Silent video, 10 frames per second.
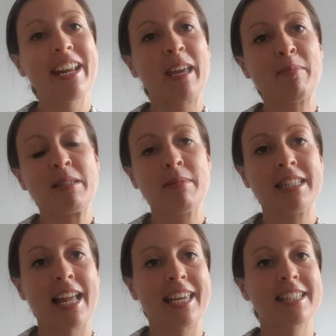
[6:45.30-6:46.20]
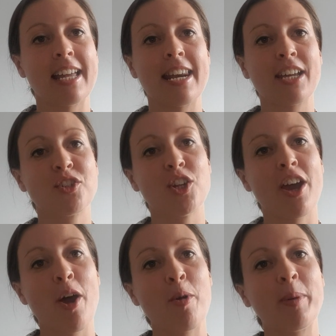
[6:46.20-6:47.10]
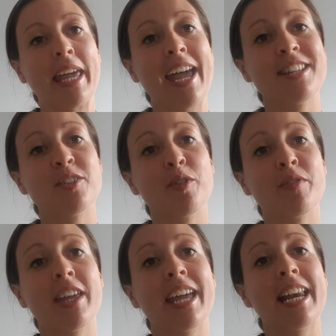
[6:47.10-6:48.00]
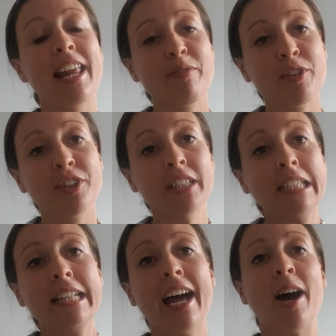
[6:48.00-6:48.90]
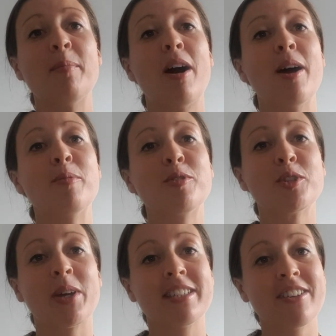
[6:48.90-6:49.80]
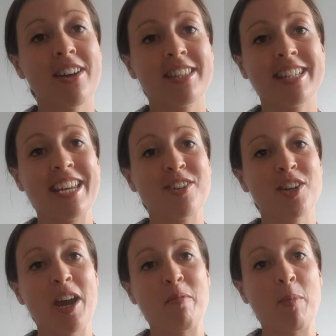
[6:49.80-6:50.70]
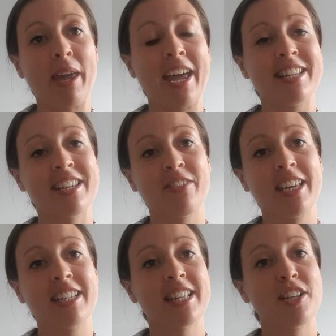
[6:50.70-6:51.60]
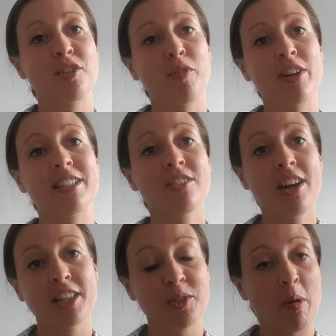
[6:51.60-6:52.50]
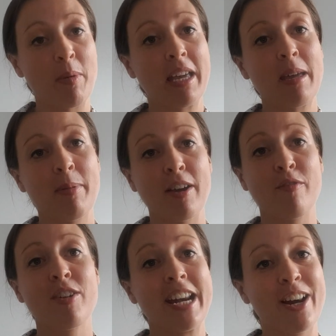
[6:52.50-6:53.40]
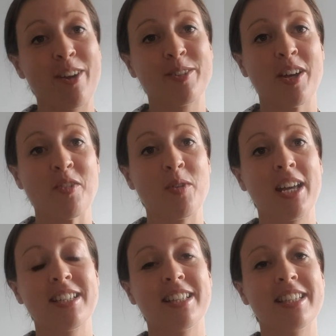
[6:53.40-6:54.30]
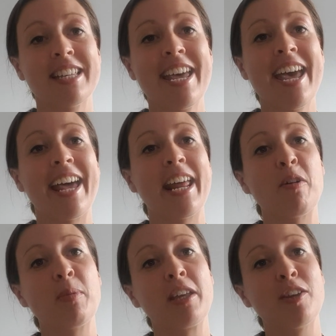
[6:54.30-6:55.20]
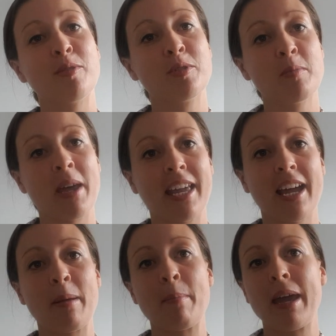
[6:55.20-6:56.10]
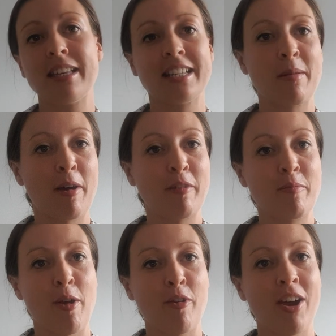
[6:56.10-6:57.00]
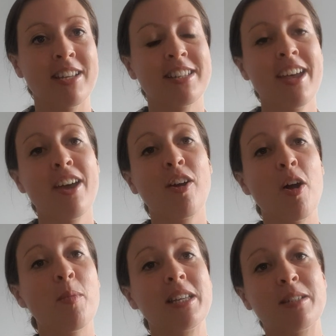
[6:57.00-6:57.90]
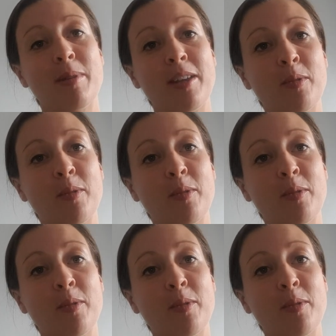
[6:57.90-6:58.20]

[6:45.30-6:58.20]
name is Miss Ellis and next year I'll be head of Year 11. I'm also a science teacher and will be head of Key Stage 3 Science, so I'll be keeping a really close eye on your lessons and helping you to make an amazing amount of progress. Can't wait to meet